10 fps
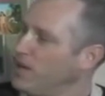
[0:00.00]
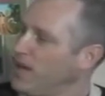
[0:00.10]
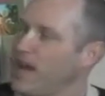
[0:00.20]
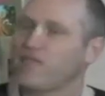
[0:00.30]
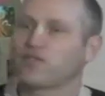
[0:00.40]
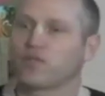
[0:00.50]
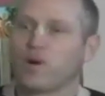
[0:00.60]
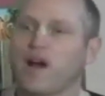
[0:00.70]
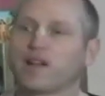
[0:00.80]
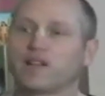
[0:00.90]
And after a
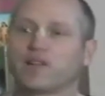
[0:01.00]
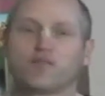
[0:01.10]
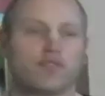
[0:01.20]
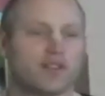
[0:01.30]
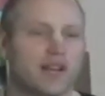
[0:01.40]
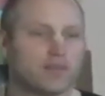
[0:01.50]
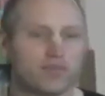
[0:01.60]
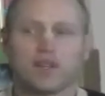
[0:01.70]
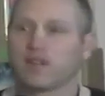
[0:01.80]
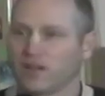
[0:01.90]
while, it'll feel like
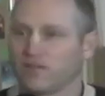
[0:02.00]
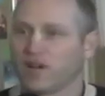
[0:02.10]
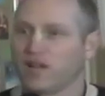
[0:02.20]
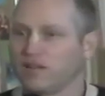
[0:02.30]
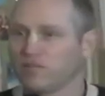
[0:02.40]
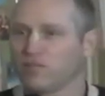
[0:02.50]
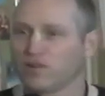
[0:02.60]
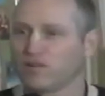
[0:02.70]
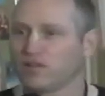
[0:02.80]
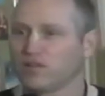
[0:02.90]
breathing, right,
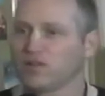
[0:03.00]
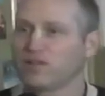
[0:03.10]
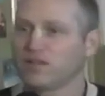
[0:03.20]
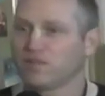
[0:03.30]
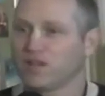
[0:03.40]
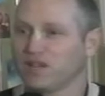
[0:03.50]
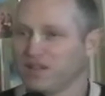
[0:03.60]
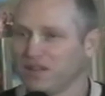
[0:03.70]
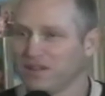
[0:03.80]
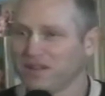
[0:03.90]
Mother Indra Nilamani?
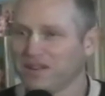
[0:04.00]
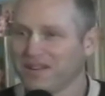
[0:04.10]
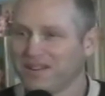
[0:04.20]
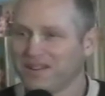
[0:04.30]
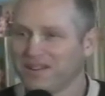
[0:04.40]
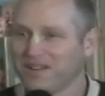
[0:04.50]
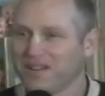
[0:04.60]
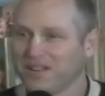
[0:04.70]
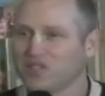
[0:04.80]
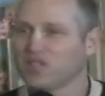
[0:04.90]

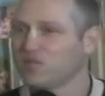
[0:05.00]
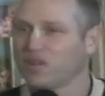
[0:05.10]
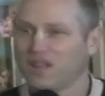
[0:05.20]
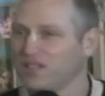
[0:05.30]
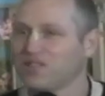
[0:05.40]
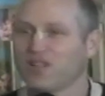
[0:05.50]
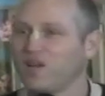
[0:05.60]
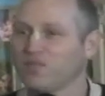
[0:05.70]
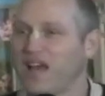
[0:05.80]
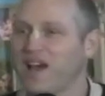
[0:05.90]
It just
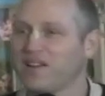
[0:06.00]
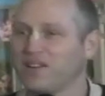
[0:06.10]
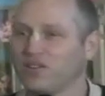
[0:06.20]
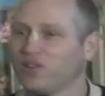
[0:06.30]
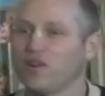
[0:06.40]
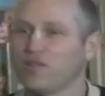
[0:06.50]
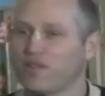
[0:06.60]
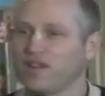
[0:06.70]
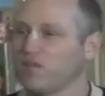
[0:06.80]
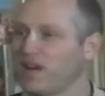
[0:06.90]
comes out of you. You don't
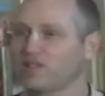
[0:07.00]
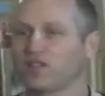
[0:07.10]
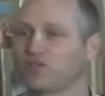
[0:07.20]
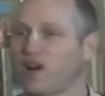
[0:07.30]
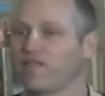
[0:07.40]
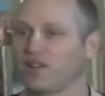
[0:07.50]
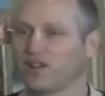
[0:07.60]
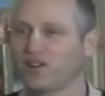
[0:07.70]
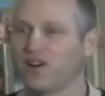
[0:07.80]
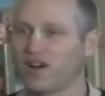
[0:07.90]
think about it. It's like driving
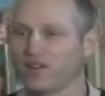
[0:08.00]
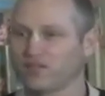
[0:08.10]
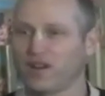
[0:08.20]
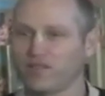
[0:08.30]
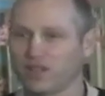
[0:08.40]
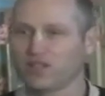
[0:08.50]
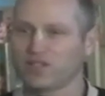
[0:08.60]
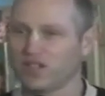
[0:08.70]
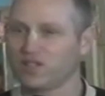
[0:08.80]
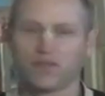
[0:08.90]
a car, driving a
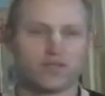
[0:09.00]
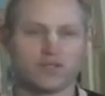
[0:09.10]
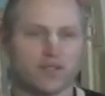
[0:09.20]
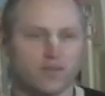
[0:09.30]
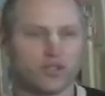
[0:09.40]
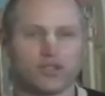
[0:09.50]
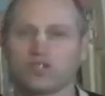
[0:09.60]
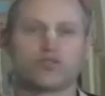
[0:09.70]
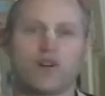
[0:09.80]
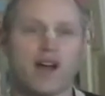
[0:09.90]
stick shift or something. You
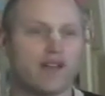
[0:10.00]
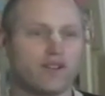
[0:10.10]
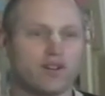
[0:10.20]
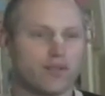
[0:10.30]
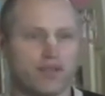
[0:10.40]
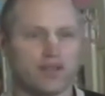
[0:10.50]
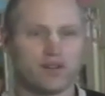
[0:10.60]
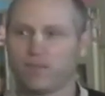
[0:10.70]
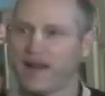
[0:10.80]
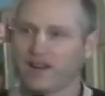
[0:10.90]
just drive. You don't
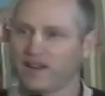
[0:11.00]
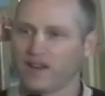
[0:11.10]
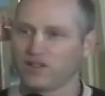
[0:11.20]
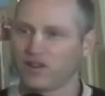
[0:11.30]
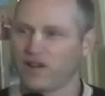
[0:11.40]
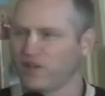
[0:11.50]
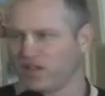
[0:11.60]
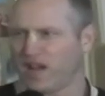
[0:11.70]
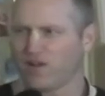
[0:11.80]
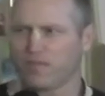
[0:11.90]
think you're backing out of the
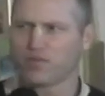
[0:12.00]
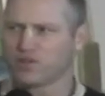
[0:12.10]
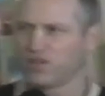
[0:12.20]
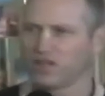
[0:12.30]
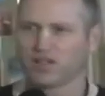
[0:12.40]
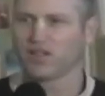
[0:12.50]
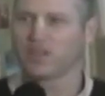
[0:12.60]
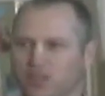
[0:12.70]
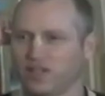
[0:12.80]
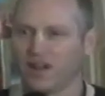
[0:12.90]
driveway. Now I push in the
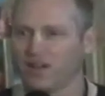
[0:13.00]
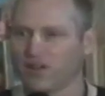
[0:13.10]
clutch, now